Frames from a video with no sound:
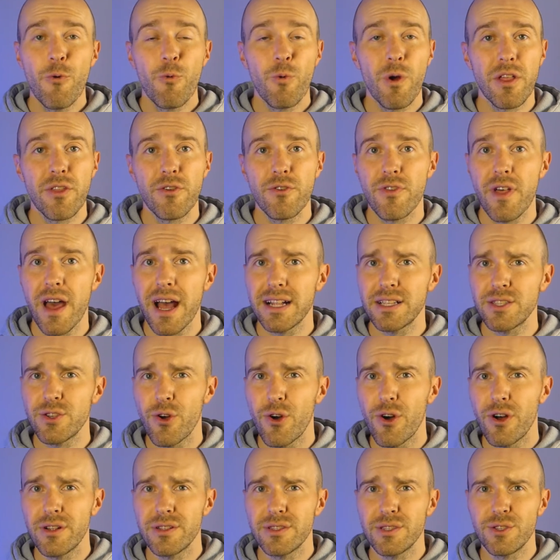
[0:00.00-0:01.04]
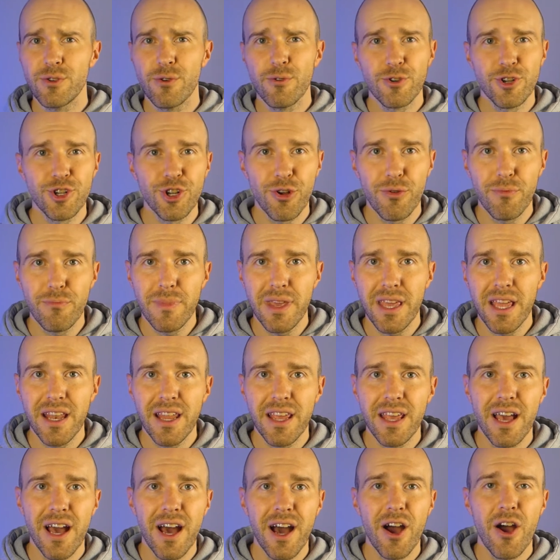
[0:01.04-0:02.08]
whether that's on social
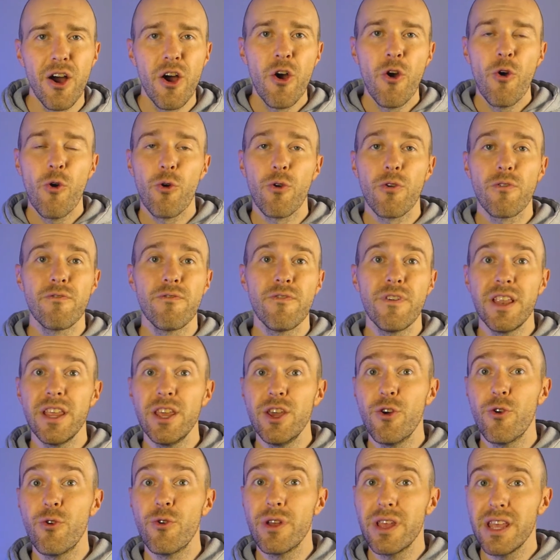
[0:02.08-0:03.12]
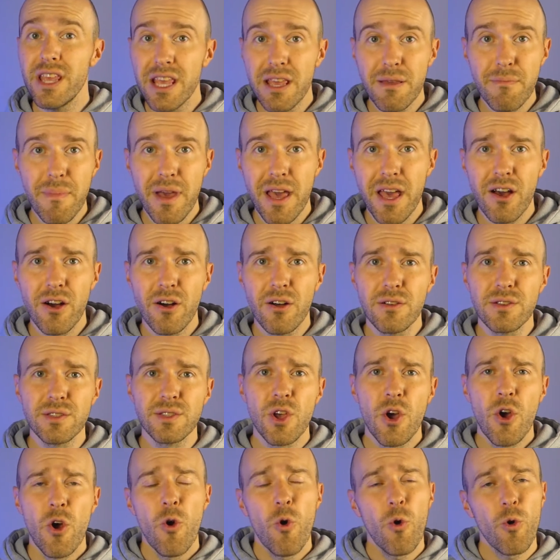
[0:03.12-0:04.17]
media or video emails
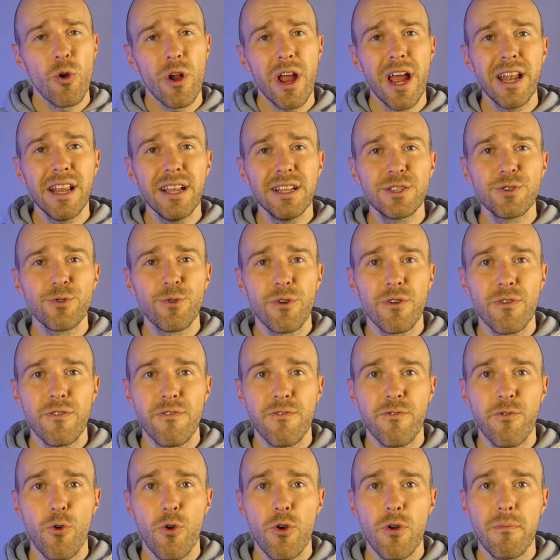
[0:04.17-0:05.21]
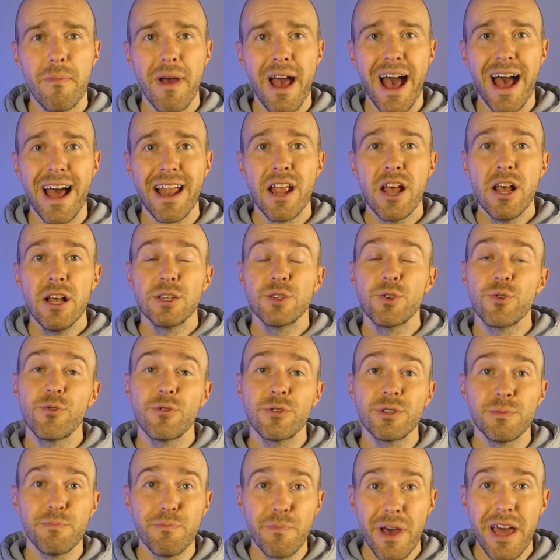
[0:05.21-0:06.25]
or any sort of format. So
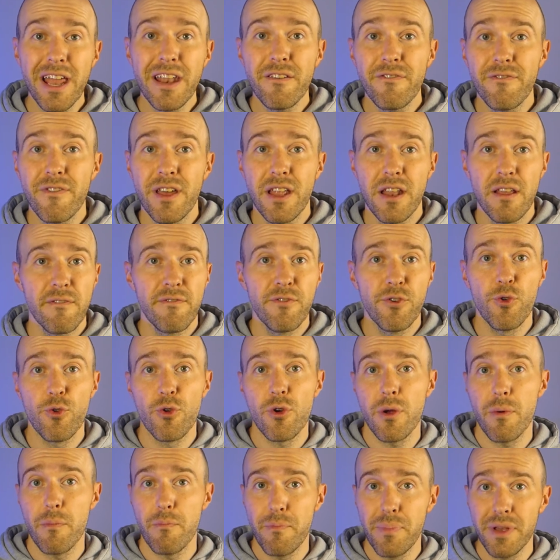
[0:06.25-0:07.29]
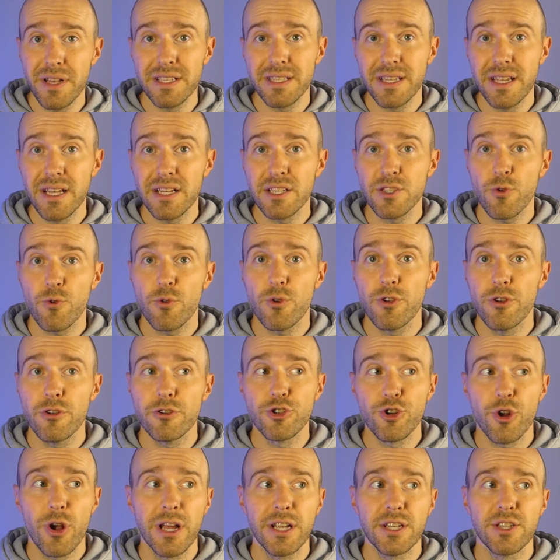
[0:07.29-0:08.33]
there's benefit if you're a business or you're
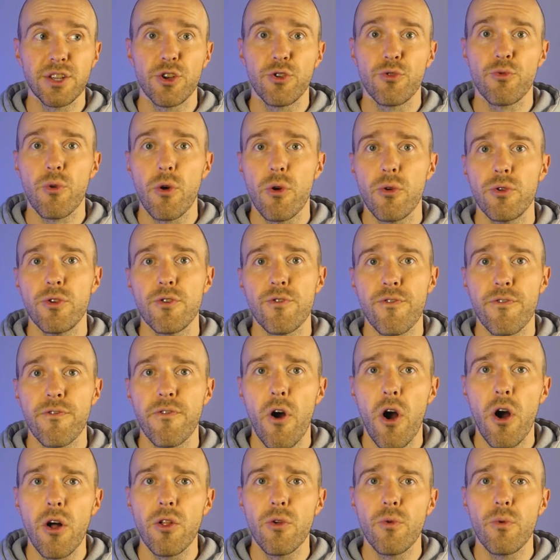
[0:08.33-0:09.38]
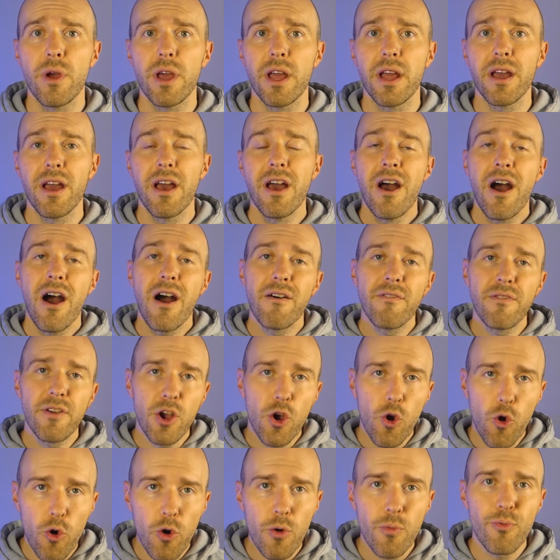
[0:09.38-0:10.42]
trying to grow your following of
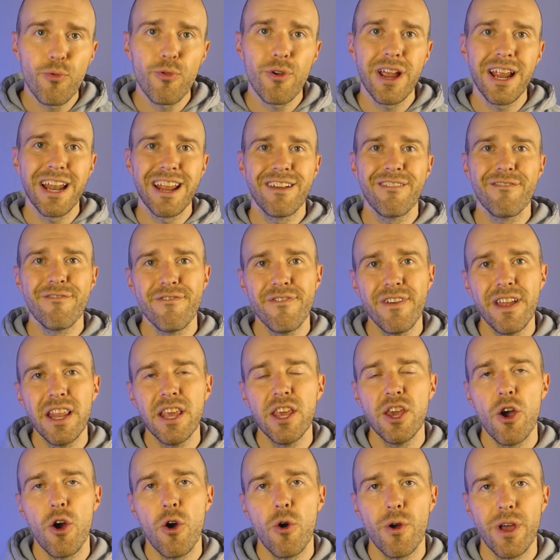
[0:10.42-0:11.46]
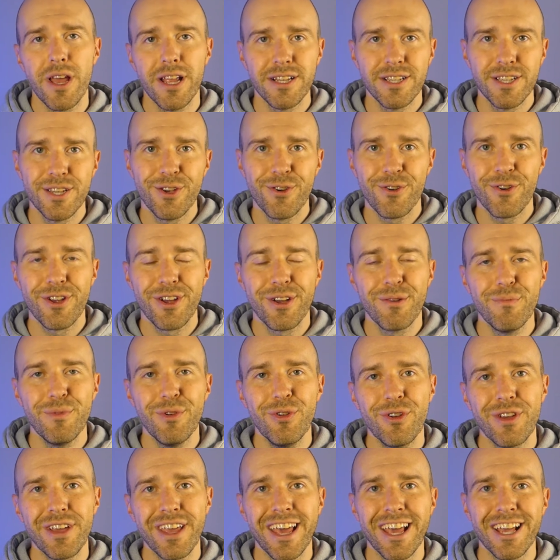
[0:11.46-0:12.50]
incorporating video into your
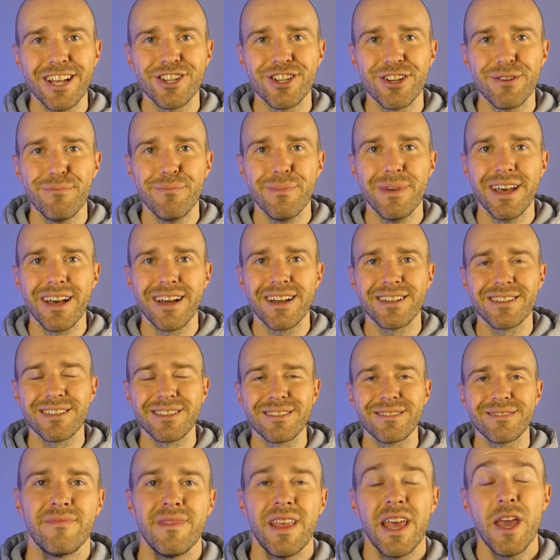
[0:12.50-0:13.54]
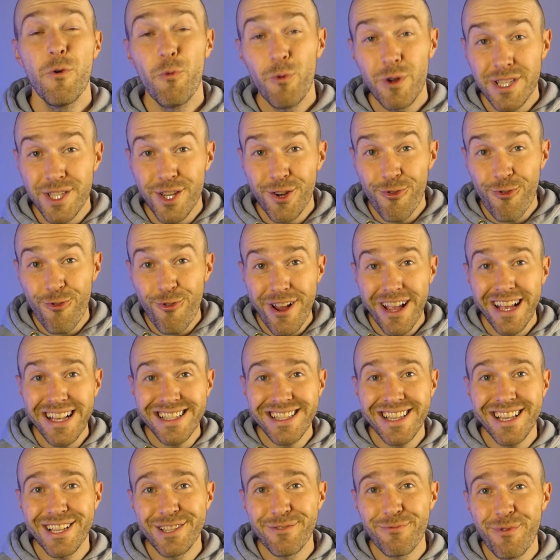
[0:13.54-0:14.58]
communication mix. And what's
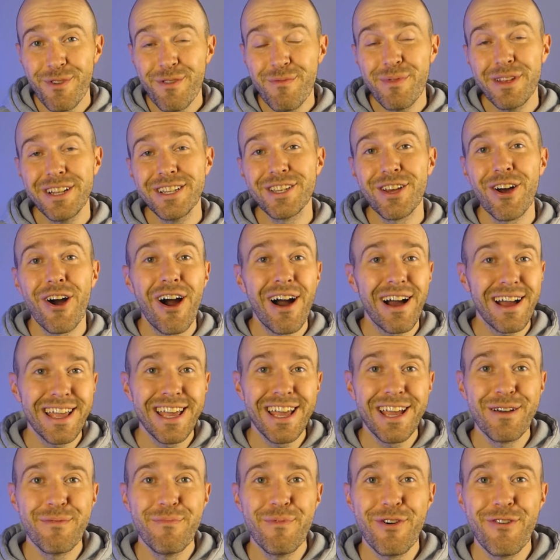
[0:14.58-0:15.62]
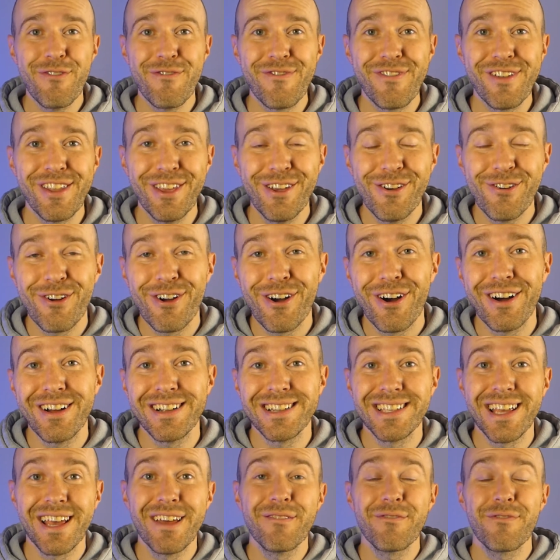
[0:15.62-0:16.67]
crazy is we've been talking about video
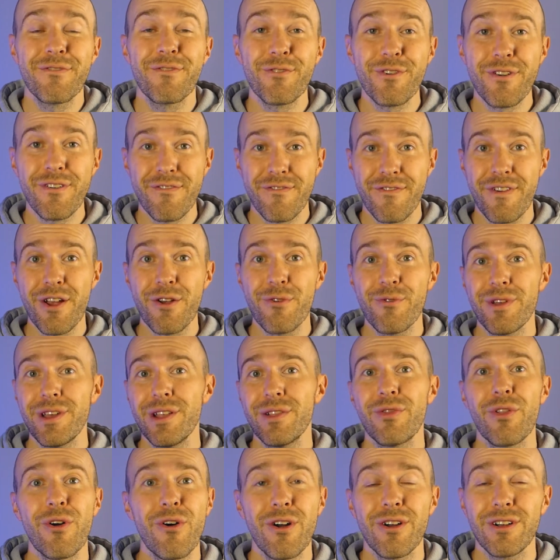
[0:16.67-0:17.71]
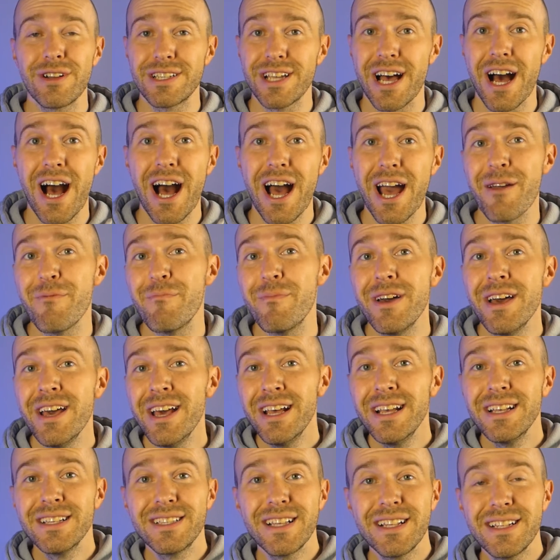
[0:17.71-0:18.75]
content for a very long time.
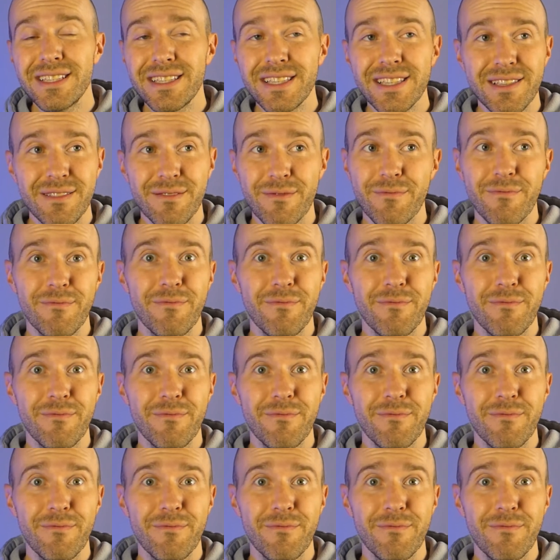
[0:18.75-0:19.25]
Since